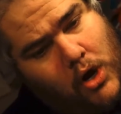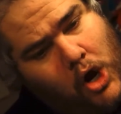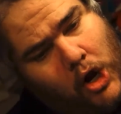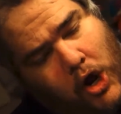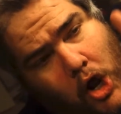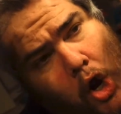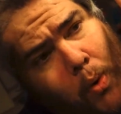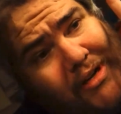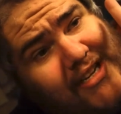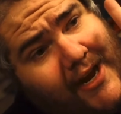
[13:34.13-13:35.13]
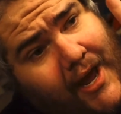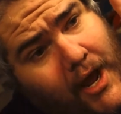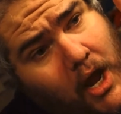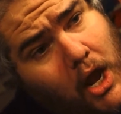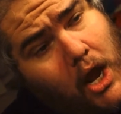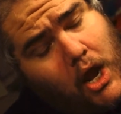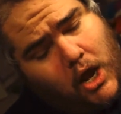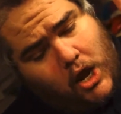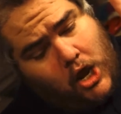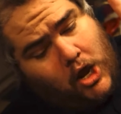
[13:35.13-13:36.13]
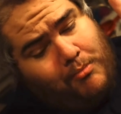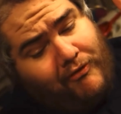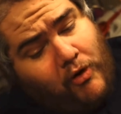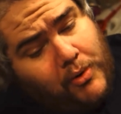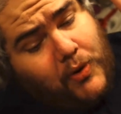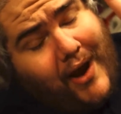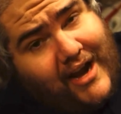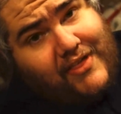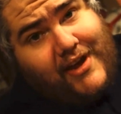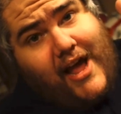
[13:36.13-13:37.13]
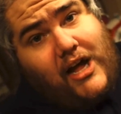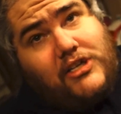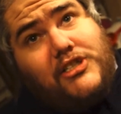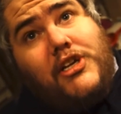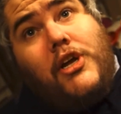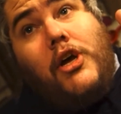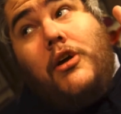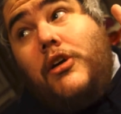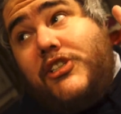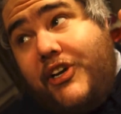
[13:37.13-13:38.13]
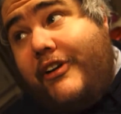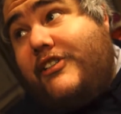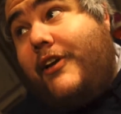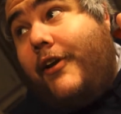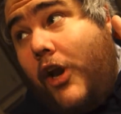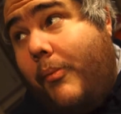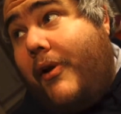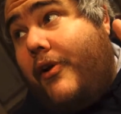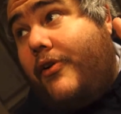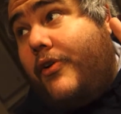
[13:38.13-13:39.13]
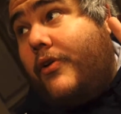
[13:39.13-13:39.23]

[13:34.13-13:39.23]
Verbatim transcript: Hold on, hold on, one second. What? Before we do anything else, seriously, no beard.